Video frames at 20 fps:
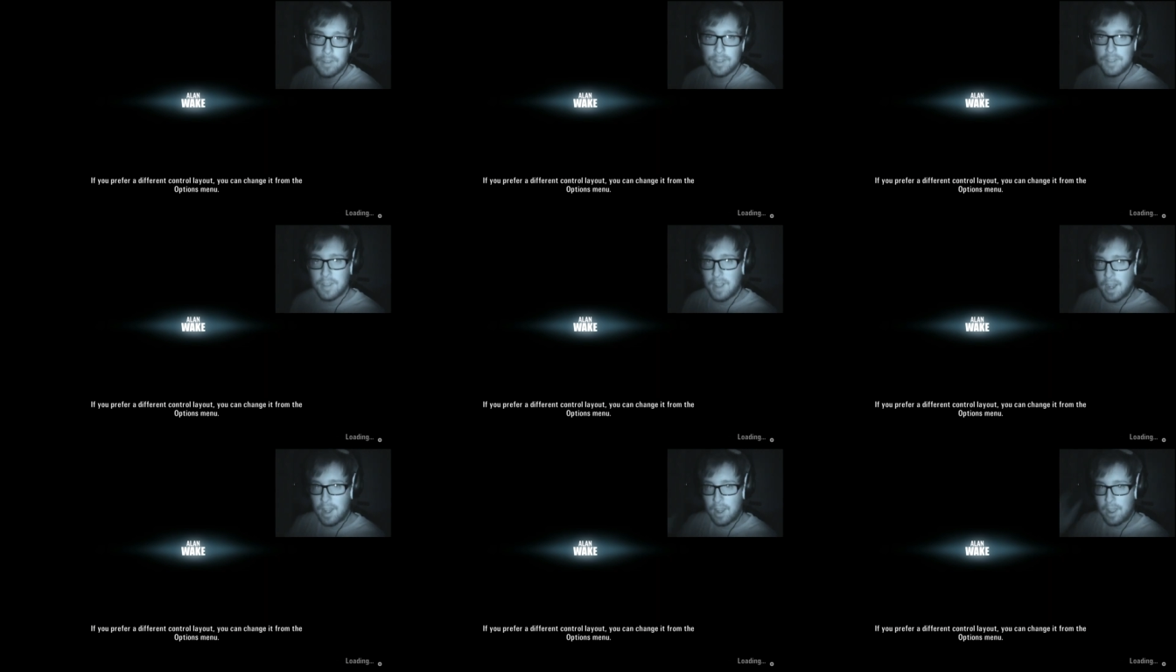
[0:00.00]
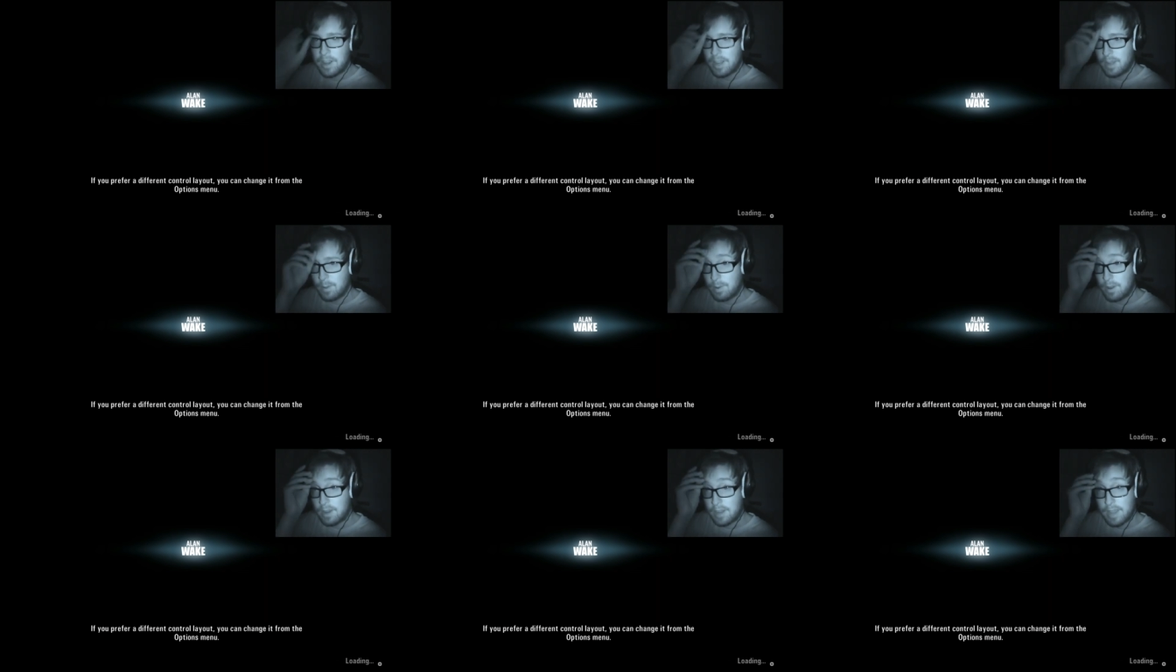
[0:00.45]
Because I like
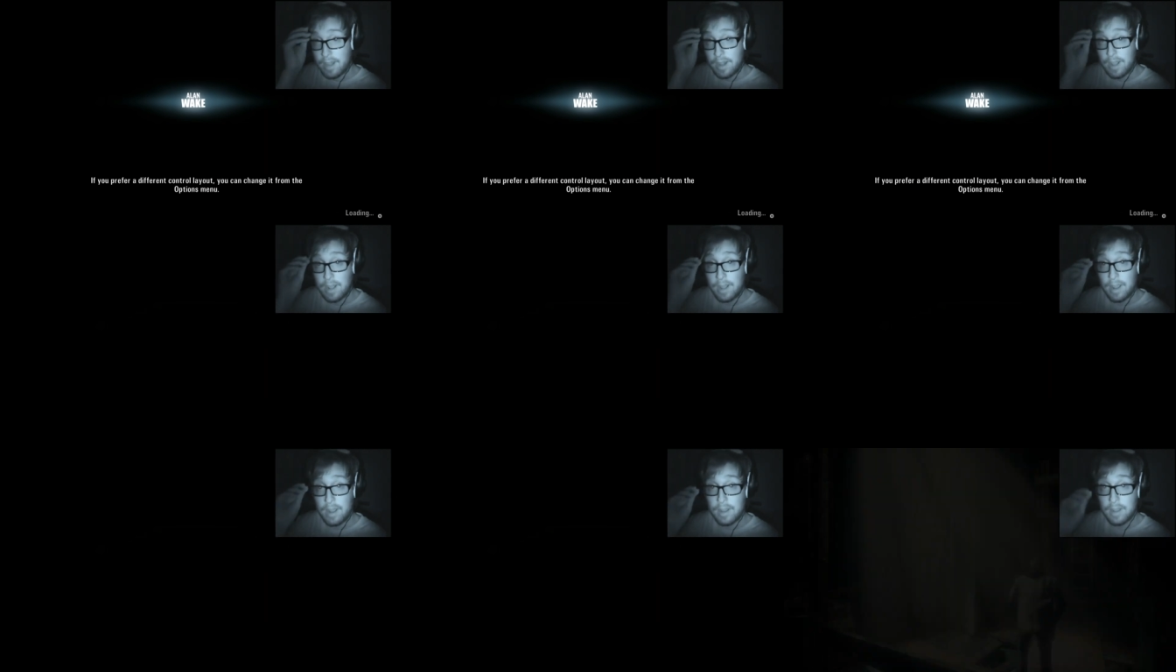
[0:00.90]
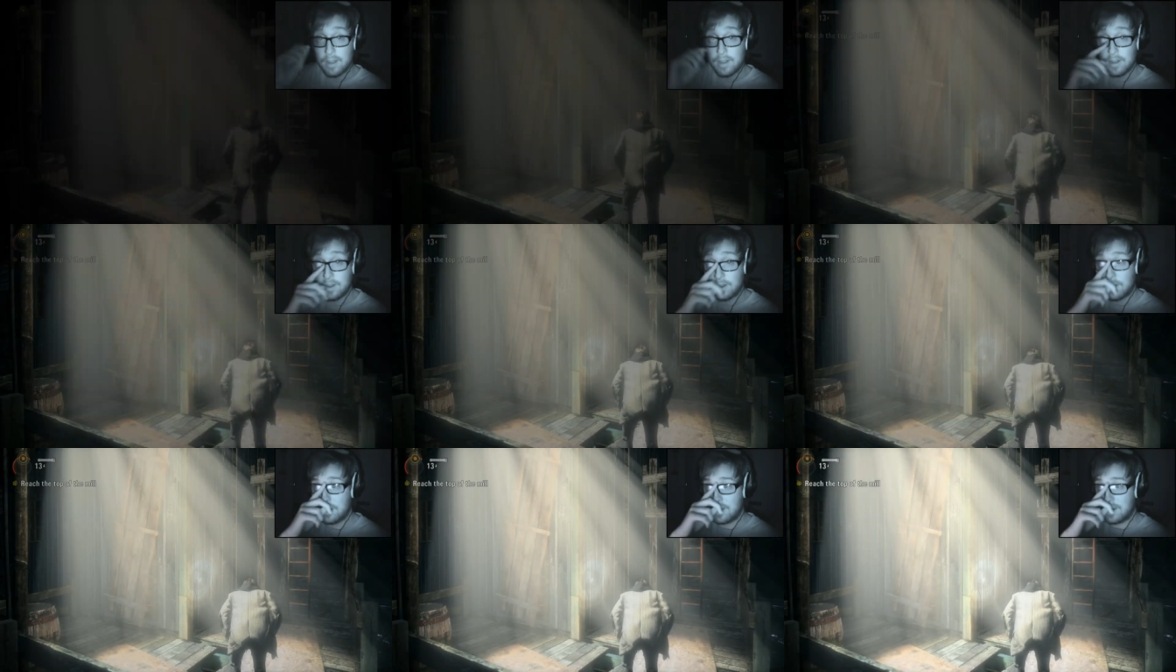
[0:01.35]
it when I get a
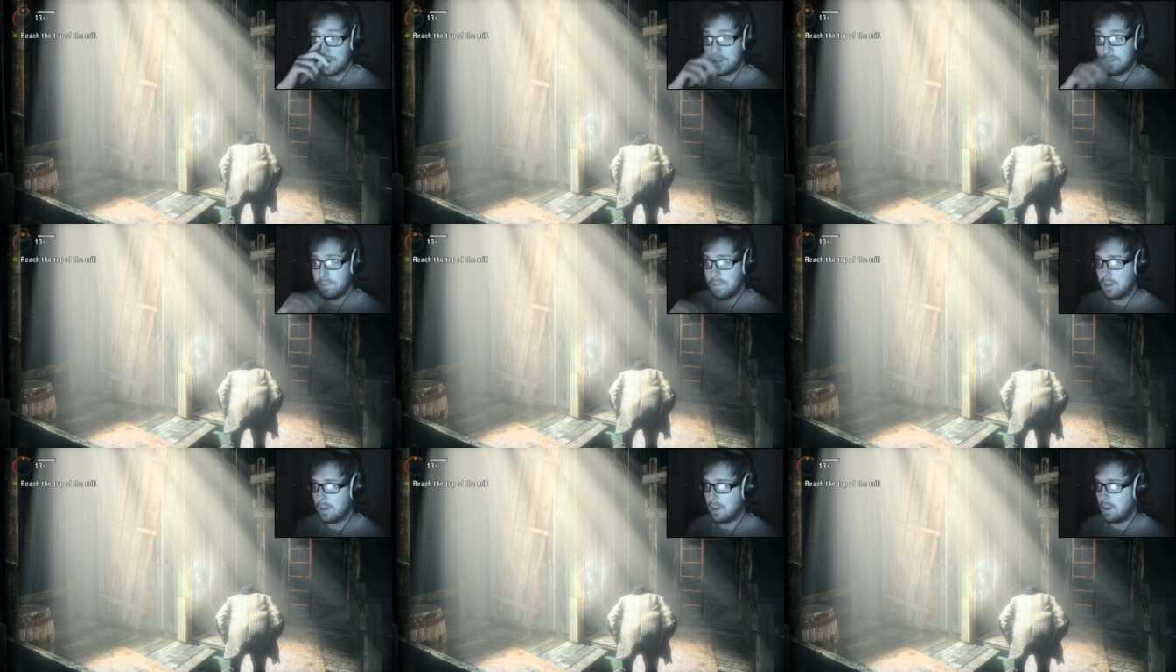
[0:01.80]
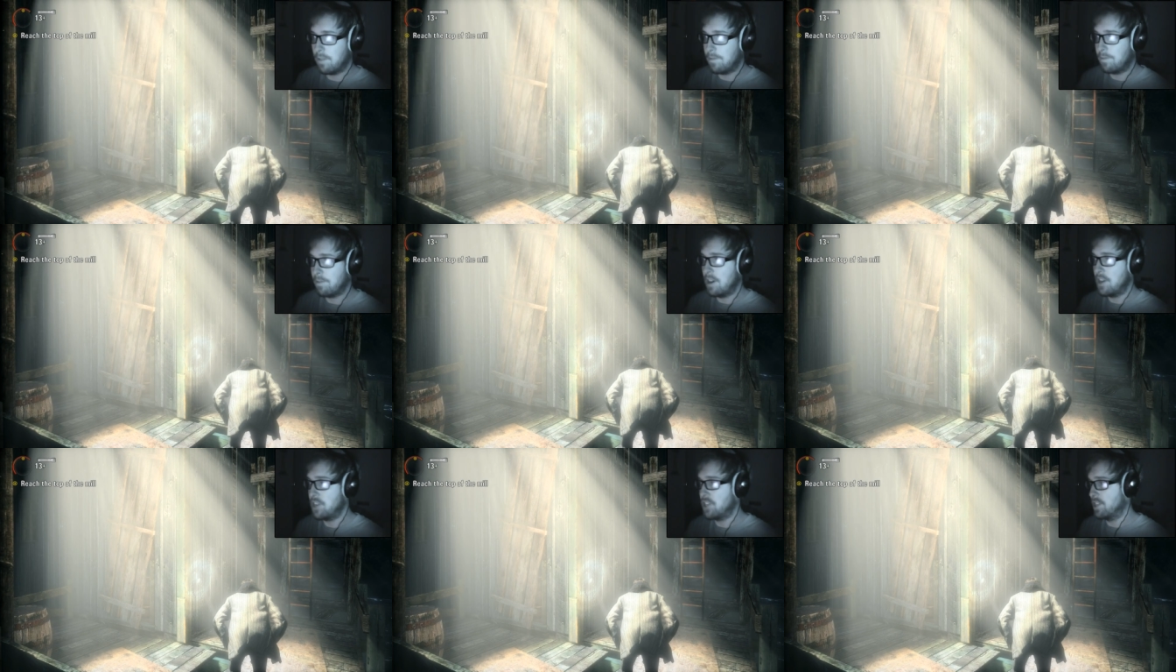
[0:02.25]
haircut. Because I just feel a lot
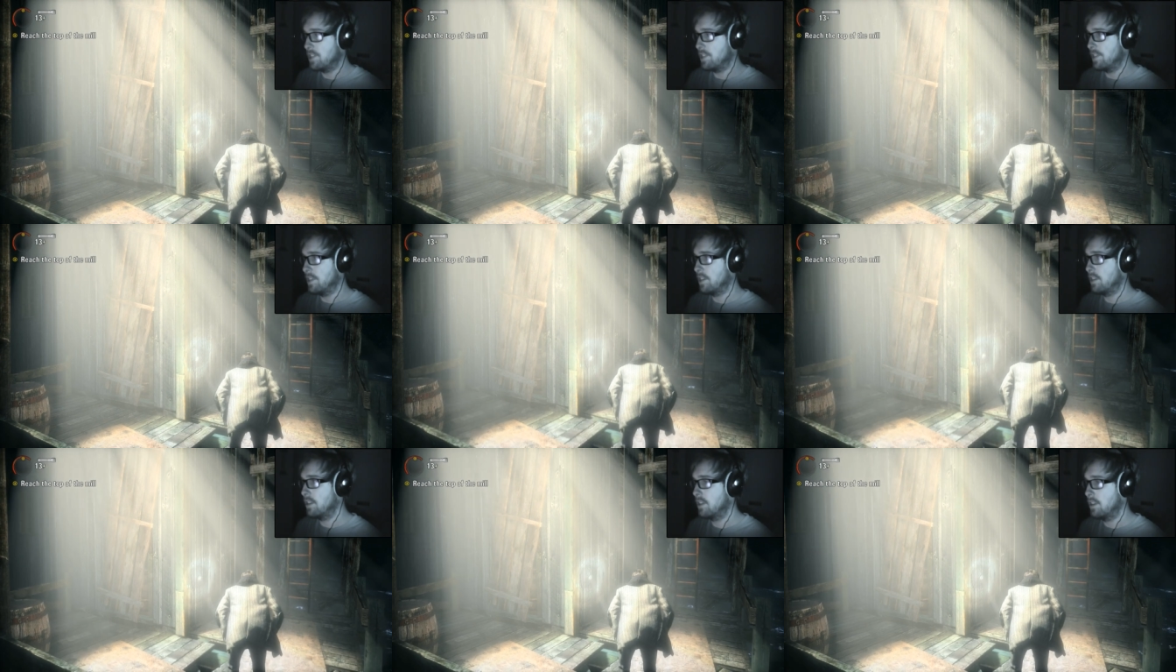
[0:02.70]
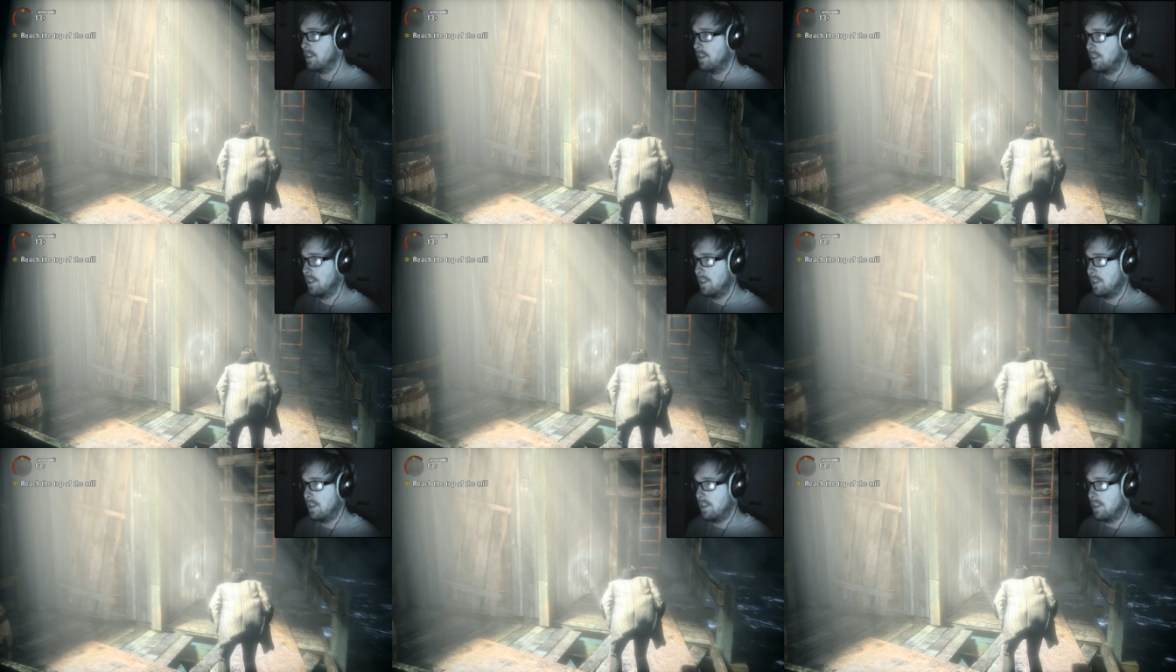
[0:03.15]
fresher and
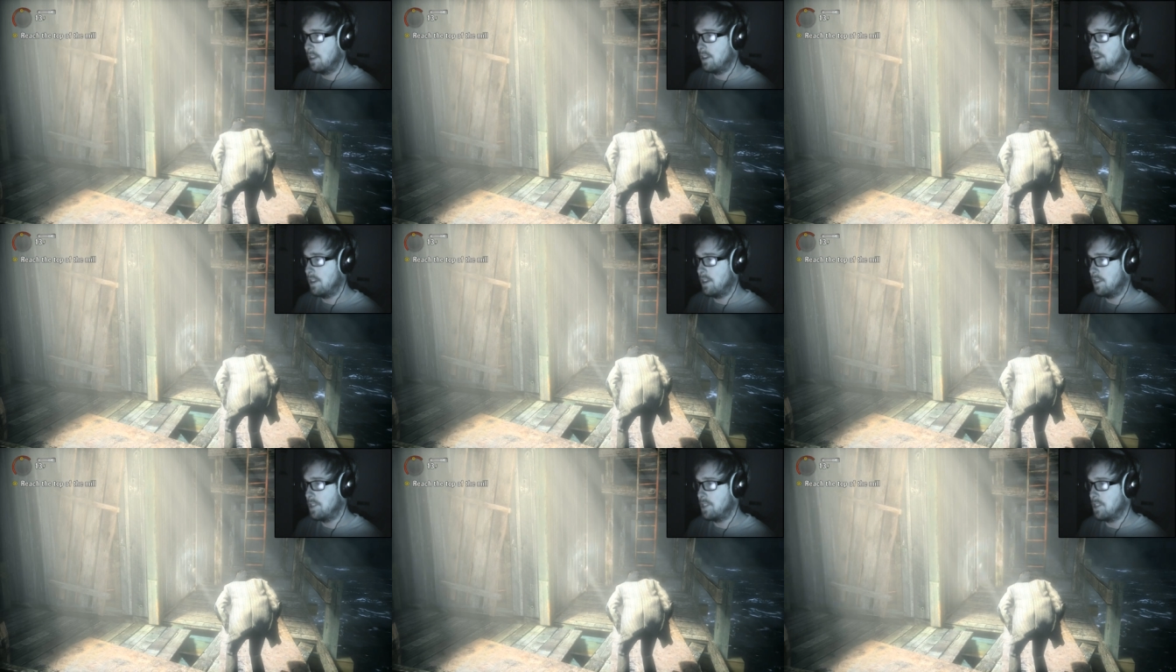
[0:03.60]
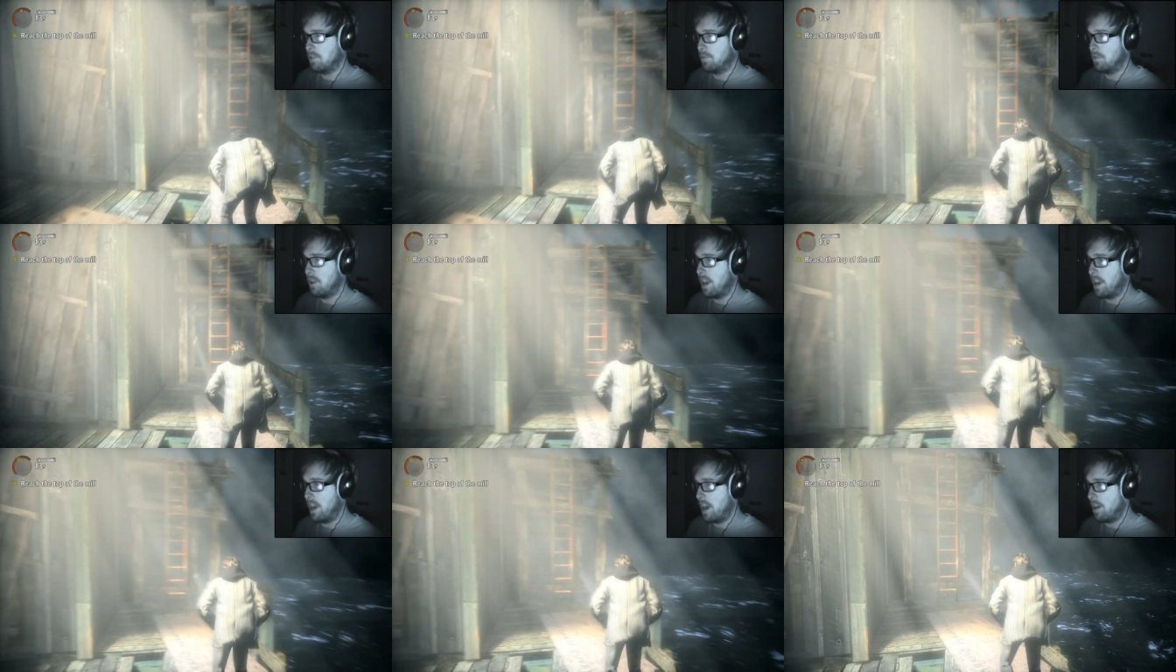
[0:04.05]
nicer.
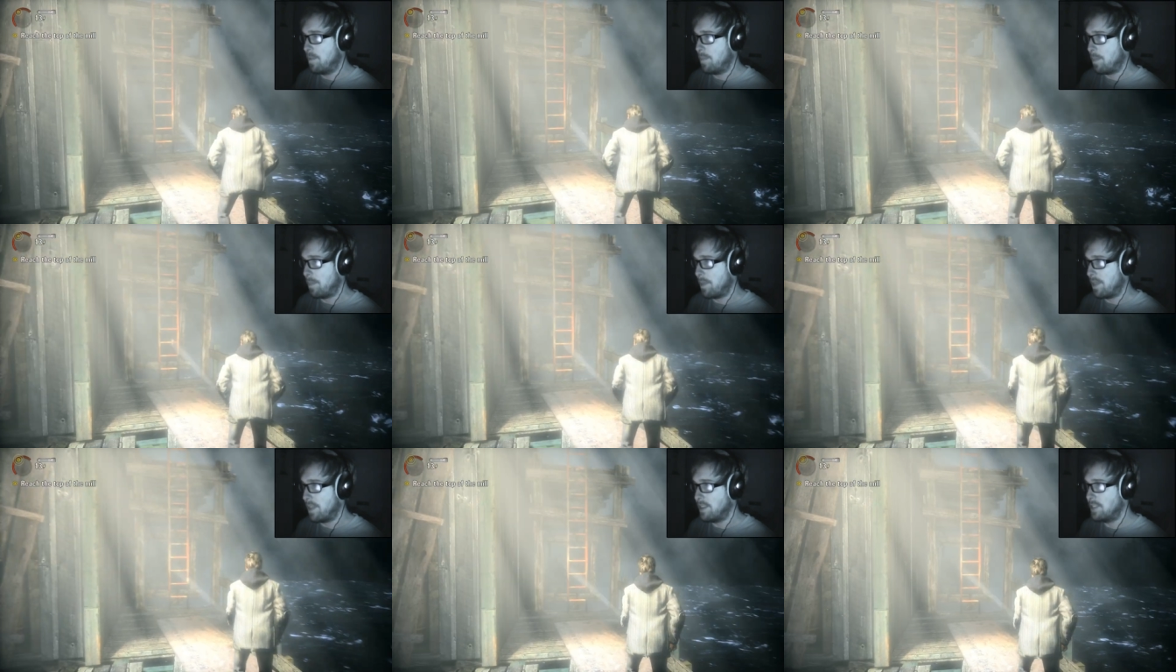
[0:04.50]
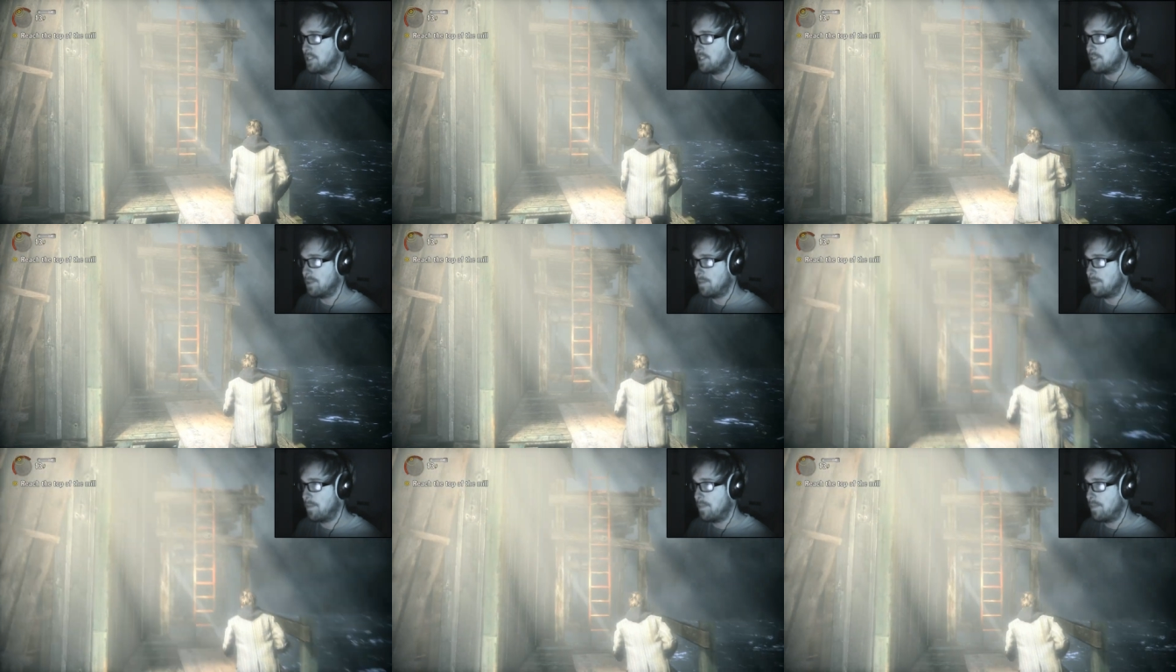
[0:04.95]
Right, I remember this.